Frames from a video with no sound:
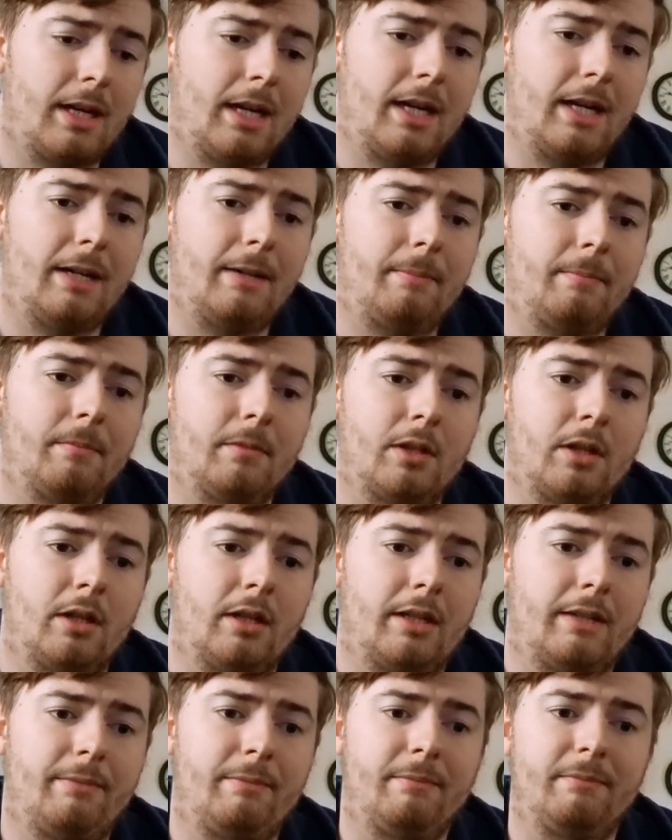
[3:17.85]
Um,
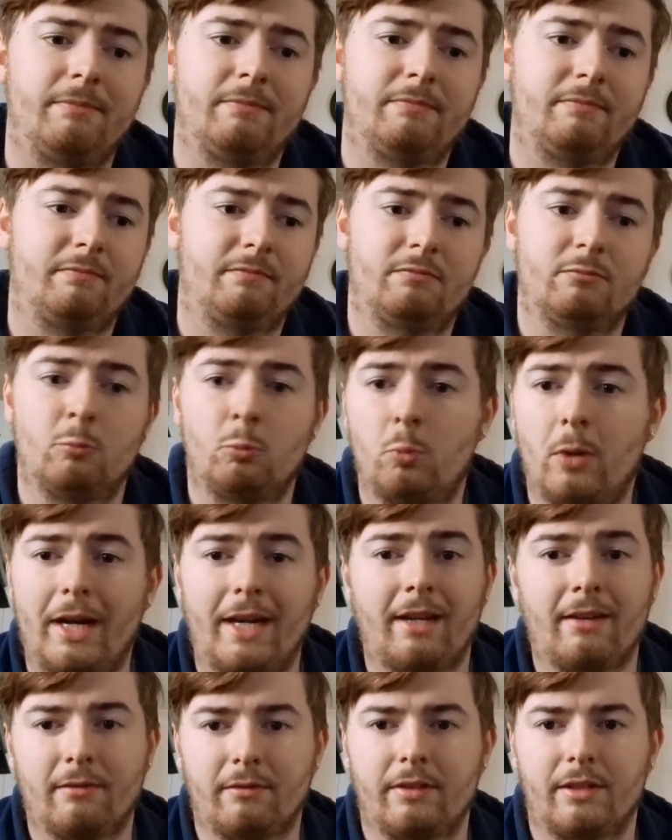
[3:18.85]
I'm
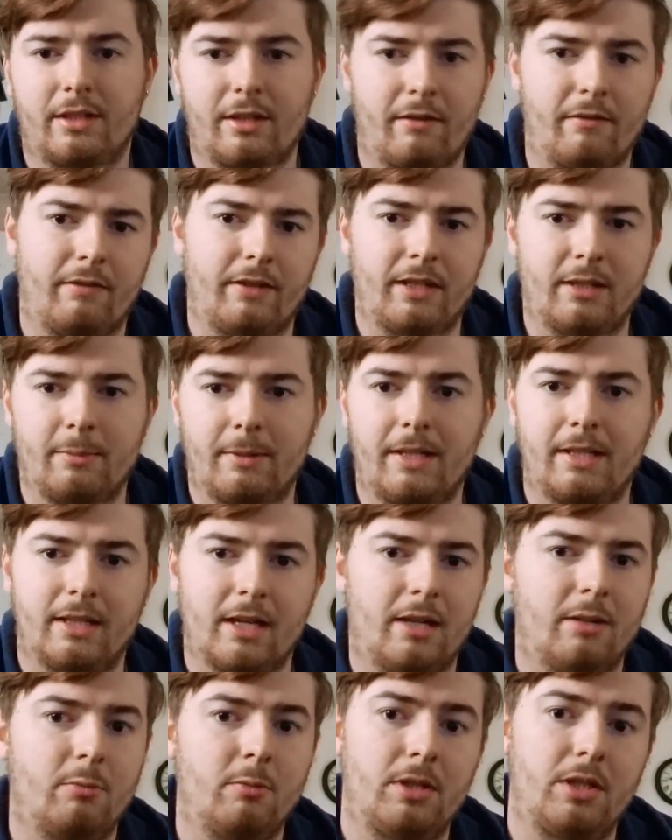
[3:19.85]
waiting for something to be
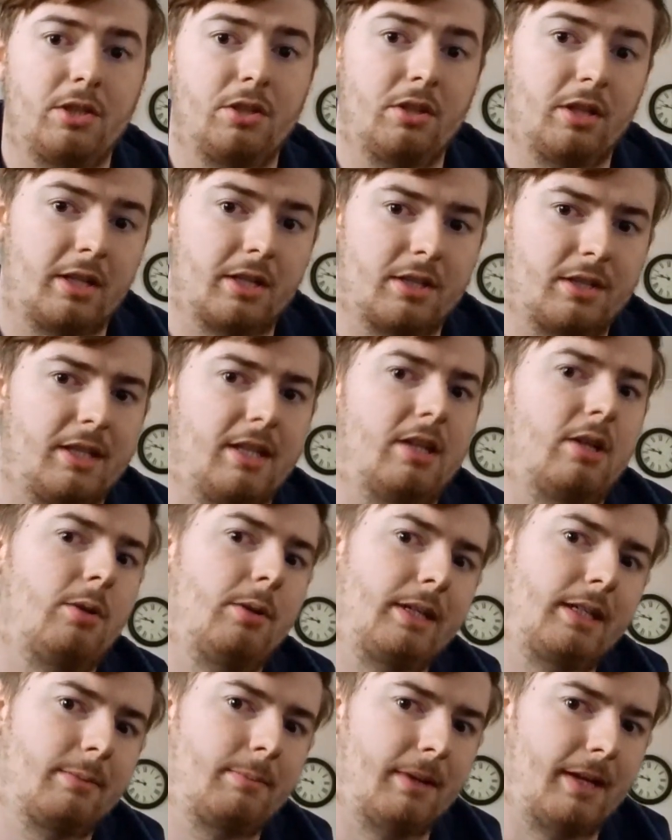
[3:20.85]
done, which, like I said,
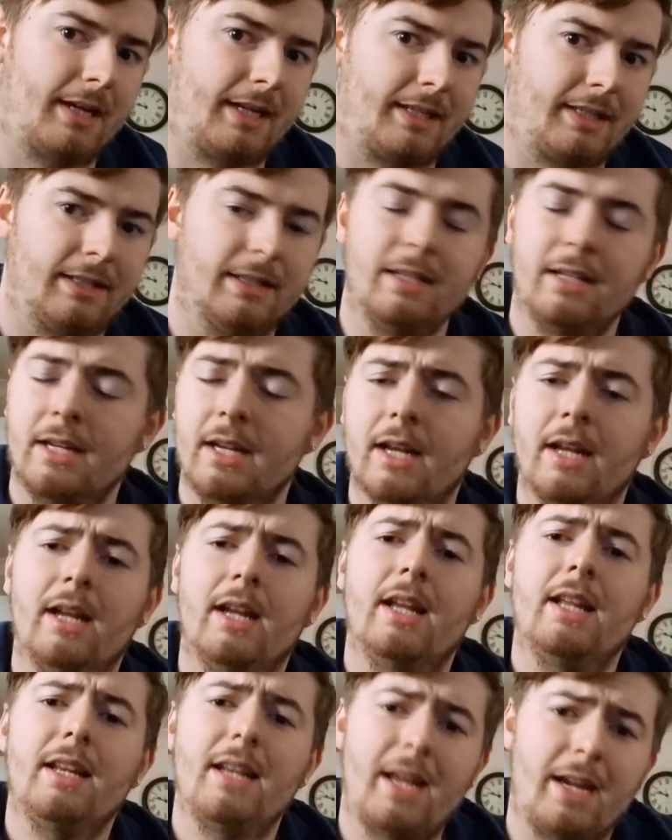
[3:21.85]
I'll explain
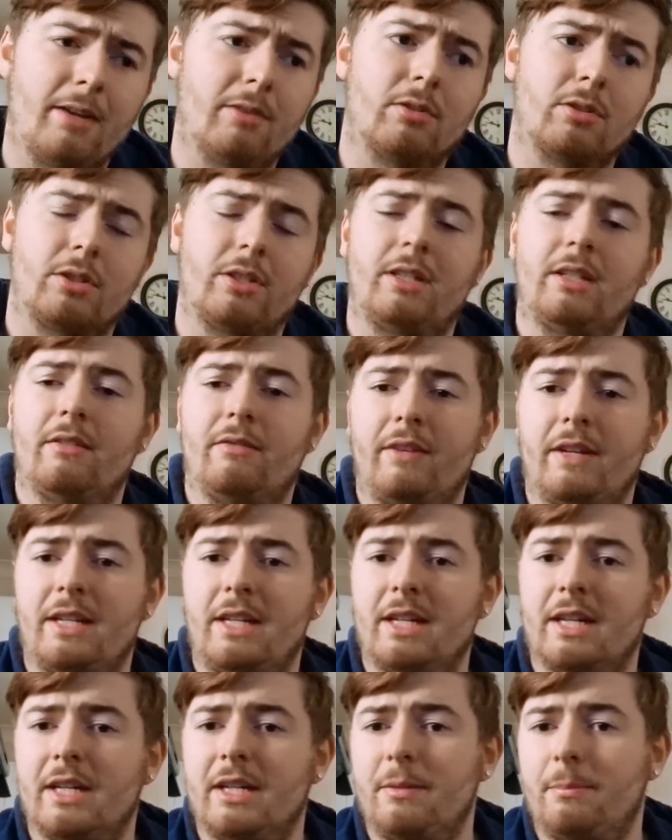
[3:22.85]
later on in the
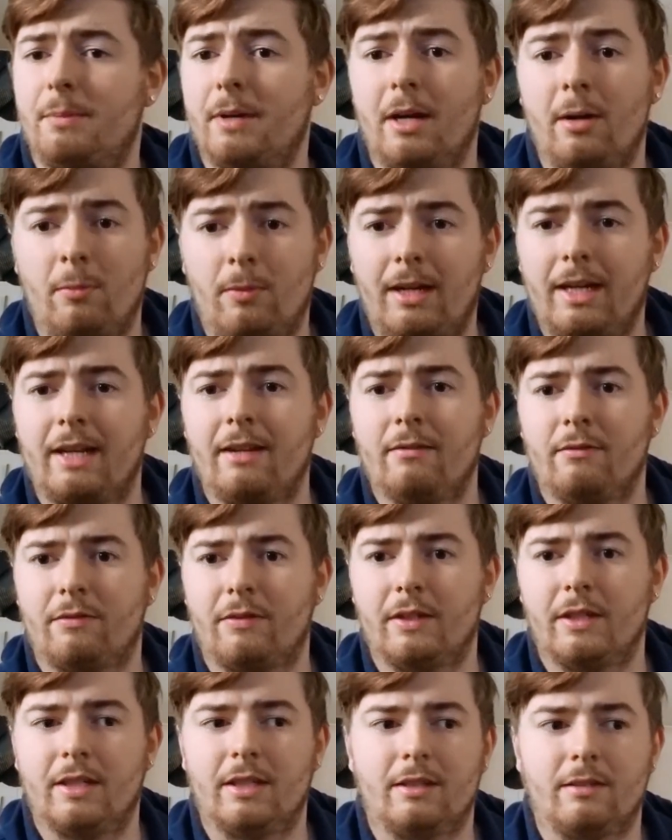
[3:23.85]
video, but I'm waiting
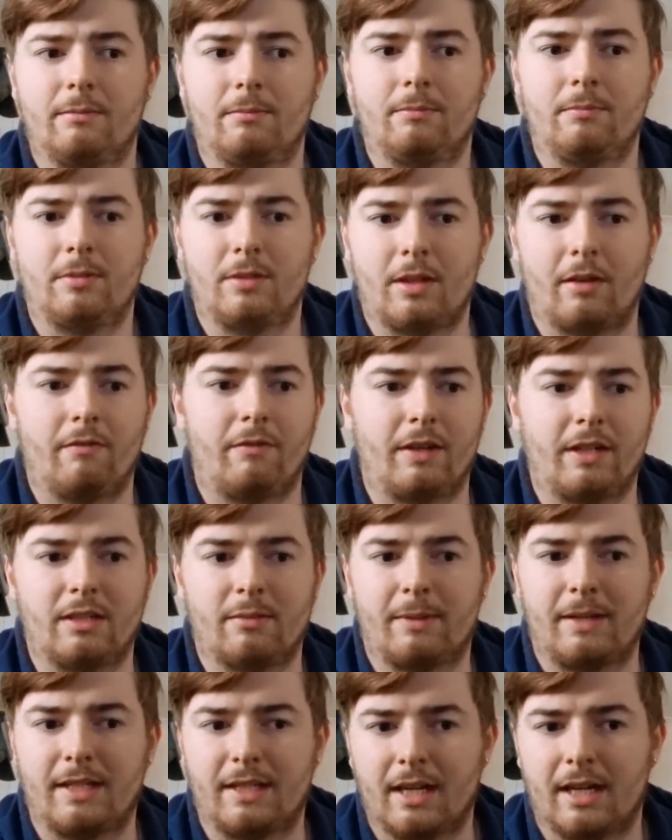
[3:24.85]
for something
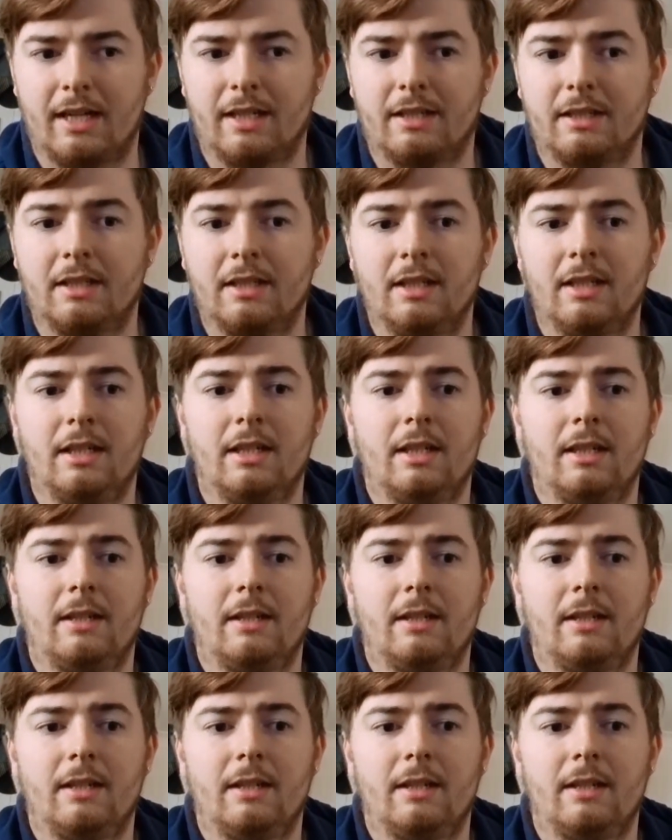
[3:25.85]
to be done.